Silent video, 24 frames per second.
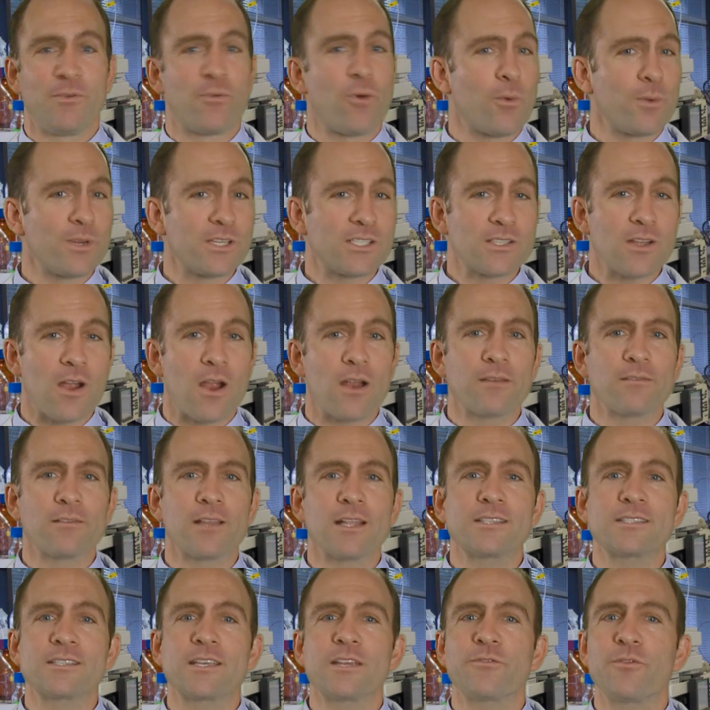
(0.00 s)
Before we start,
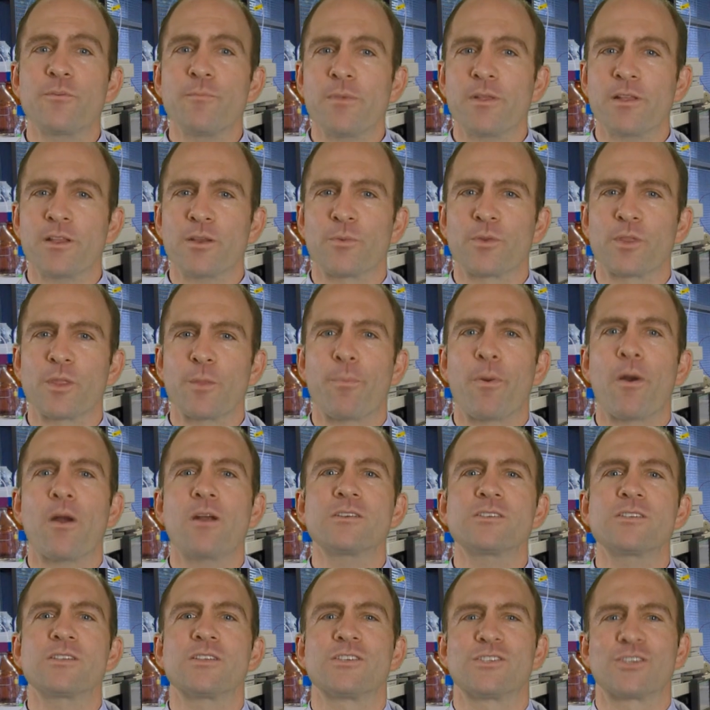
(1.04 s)
let's get familiar with the
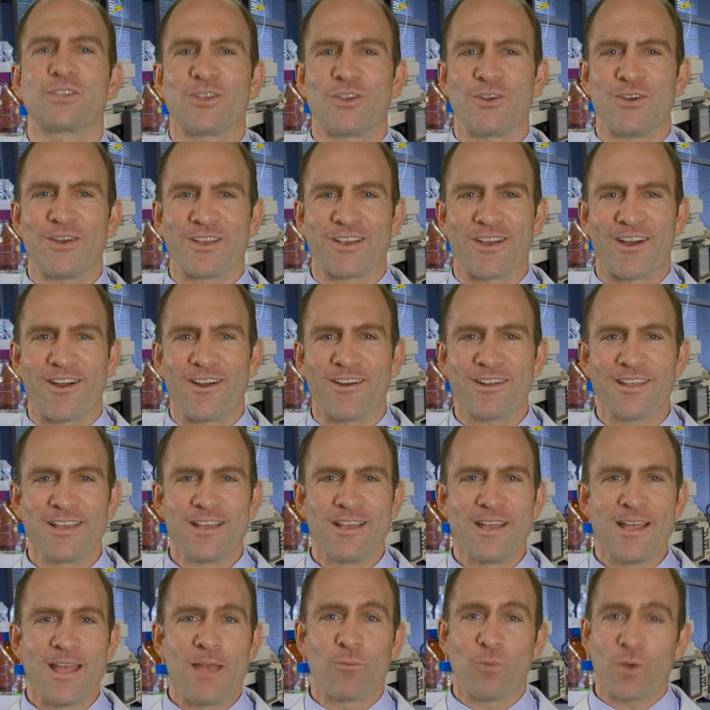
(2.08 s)
parts of the security guard
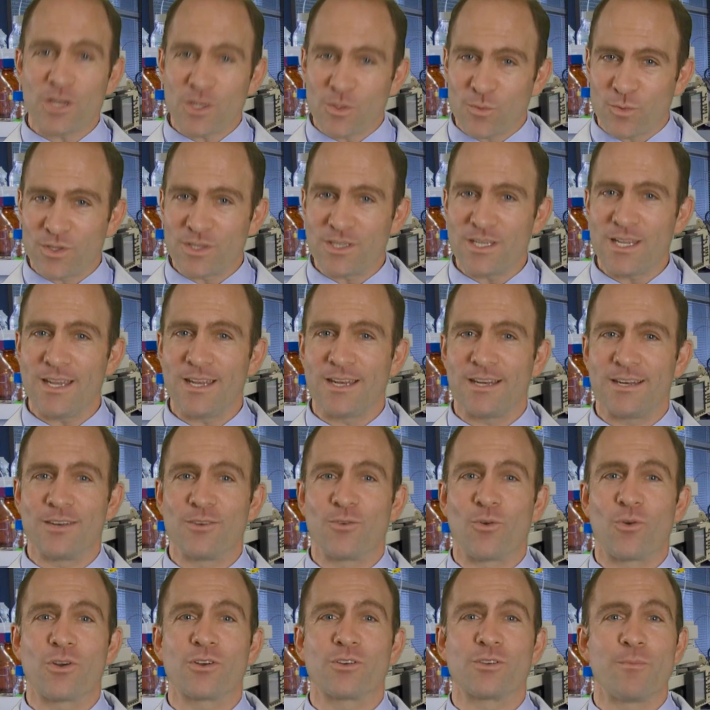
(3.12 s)
and what you will need in
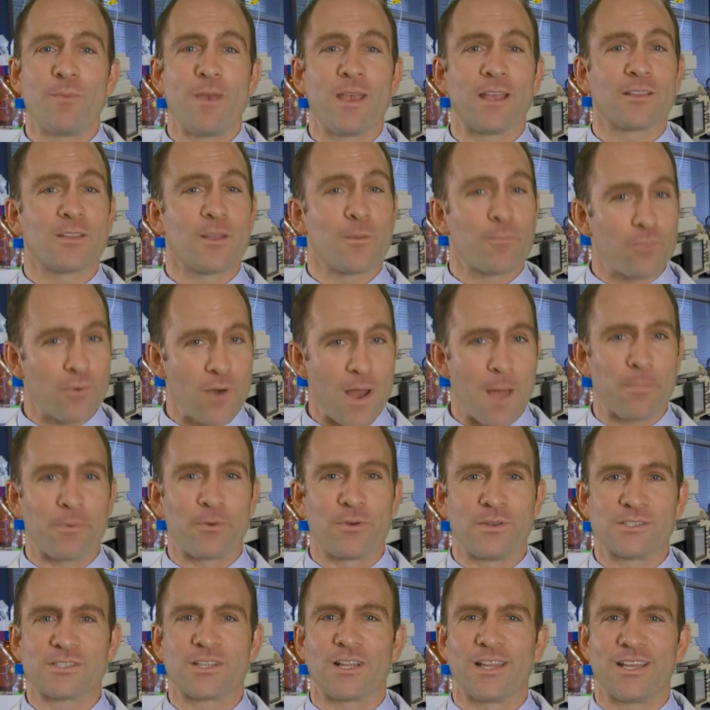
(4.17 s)
order to make the
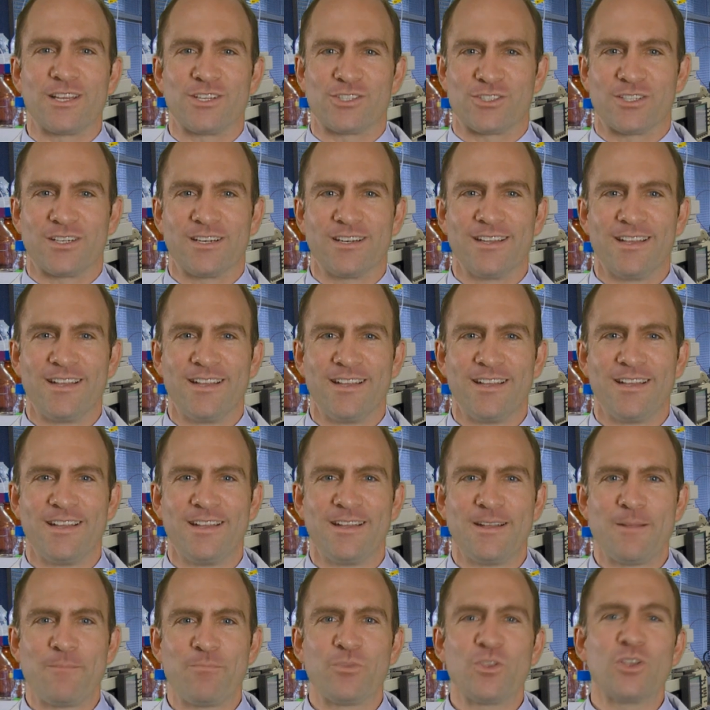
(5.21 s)
proper installation.
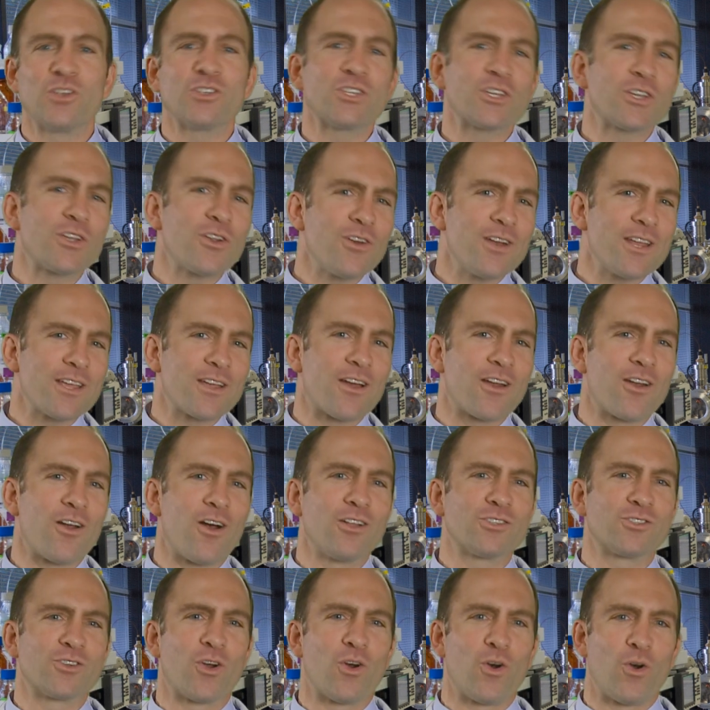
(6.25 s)
Your SecurityGuard
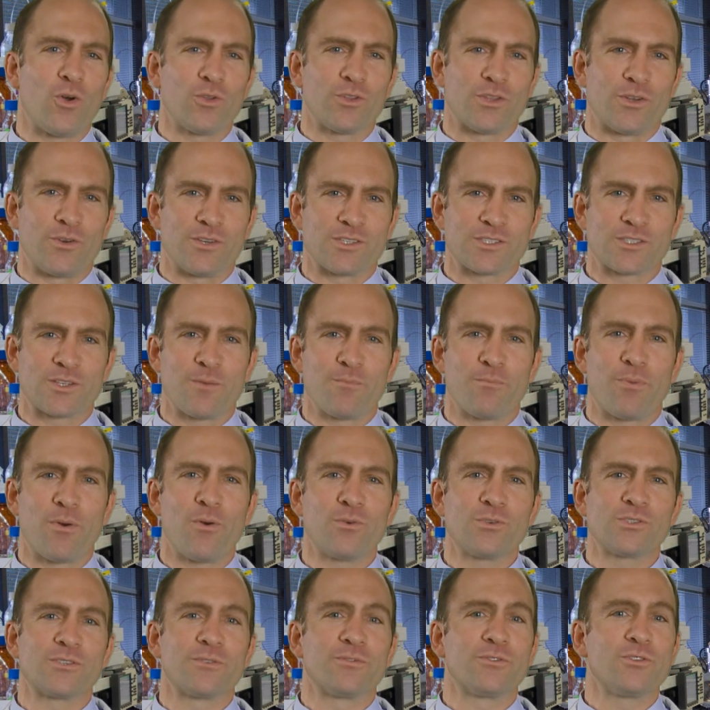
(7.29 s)
Ultra holder is
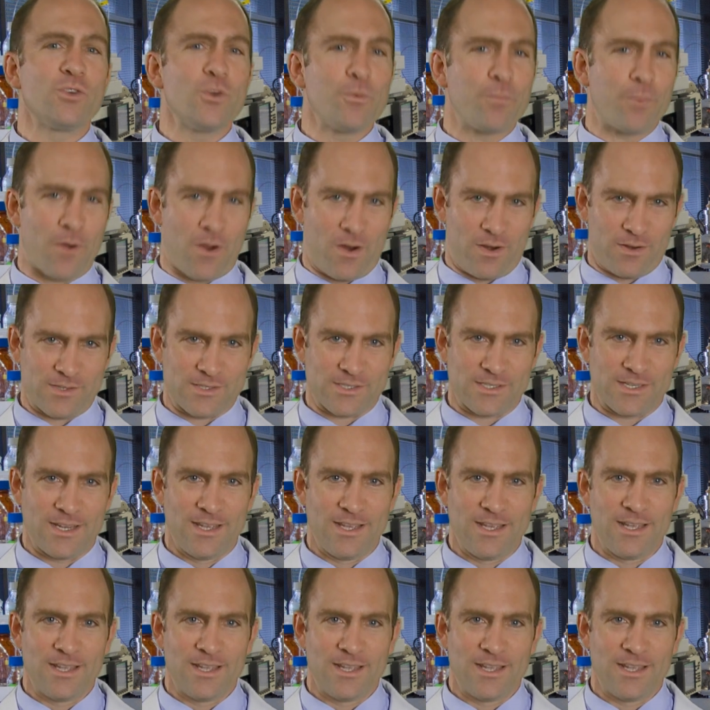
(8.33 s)
composed of two parts,